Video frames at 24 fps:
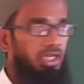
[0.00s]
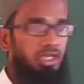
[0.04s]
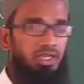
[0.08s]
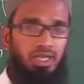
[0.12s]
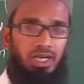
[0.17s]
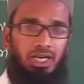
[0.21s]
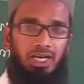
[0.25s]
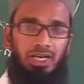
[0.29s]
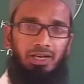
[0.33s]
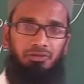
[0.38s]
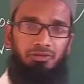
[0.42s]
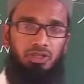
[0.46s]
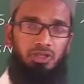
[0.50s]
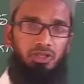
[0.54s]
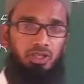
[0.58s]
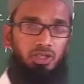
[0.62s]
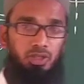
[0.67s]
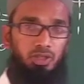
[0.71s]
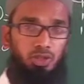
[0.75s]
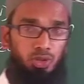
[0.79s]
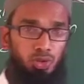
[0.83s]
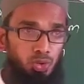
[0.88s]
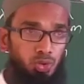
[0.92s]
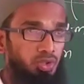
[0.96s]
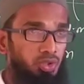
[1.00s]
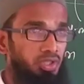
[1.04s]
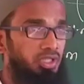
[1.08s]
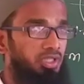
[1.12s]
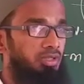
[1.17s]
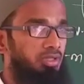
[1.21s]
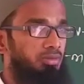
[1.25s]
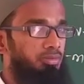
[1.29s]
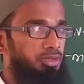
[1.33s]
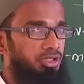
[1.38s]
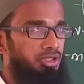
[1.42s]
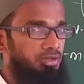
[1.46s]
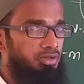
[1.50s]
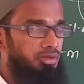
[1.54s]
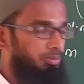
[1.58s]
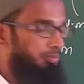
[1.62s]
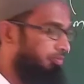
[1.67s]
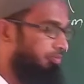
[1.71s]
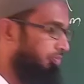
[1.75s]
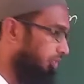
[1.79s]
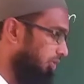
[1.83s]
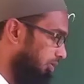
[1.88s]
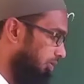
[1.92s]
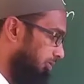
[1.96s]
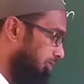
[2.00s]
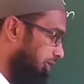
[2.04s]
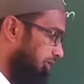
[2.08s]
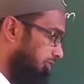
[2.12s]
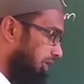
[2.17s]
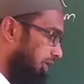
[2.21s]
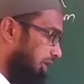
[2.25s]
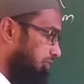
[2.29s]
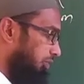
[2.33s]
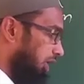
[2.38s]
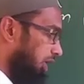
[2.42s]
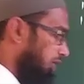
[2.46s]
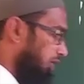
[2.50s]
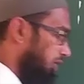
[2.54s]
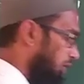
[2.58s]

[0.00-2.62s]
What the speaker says: are having a UDL means, but when we are